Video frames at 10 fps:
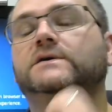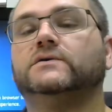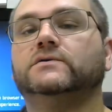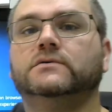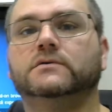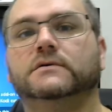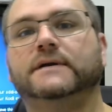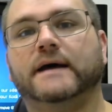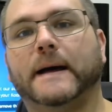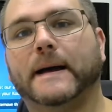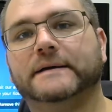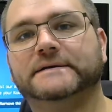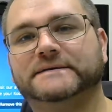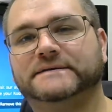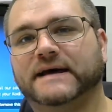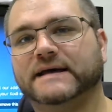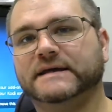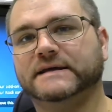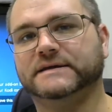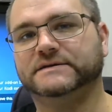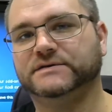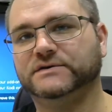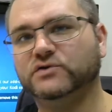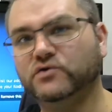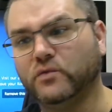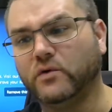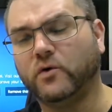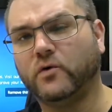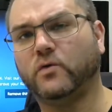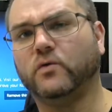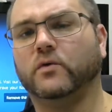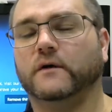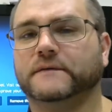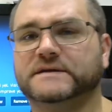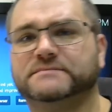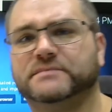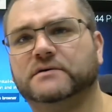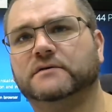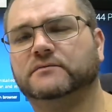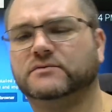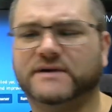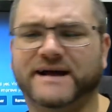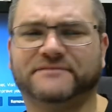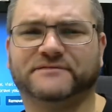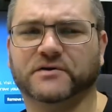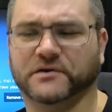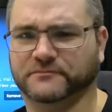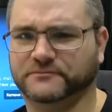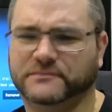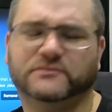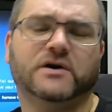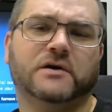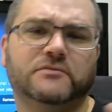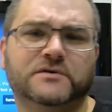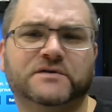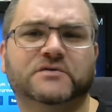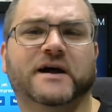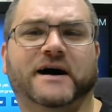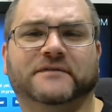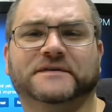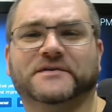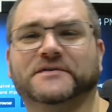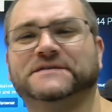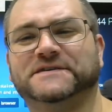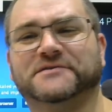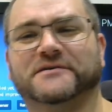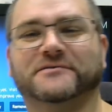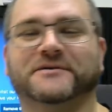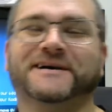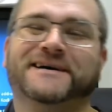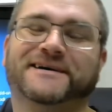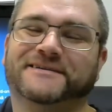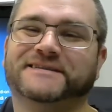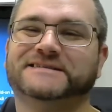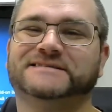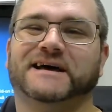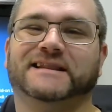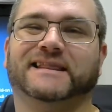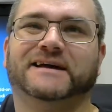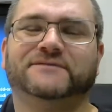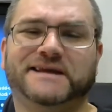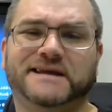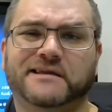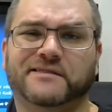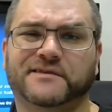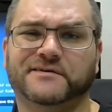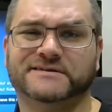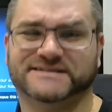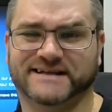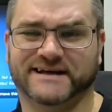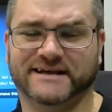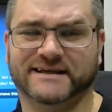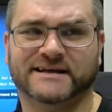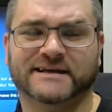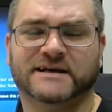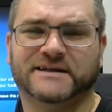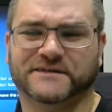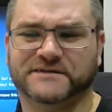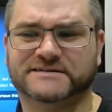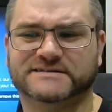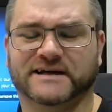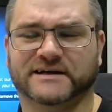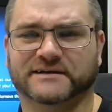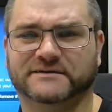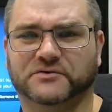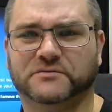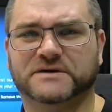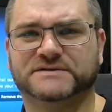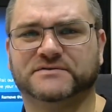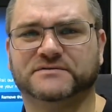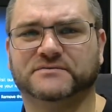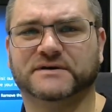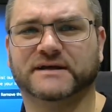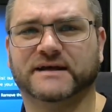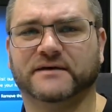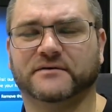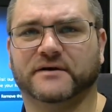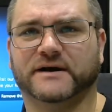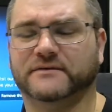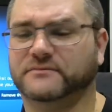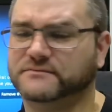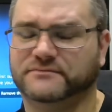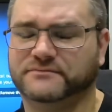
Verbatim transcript: Good day to you all on this beautiful, good afternoon. We'll go with good afternoon to you all on this lovely Thursday. Thursday, almost through the week again already. Whoop.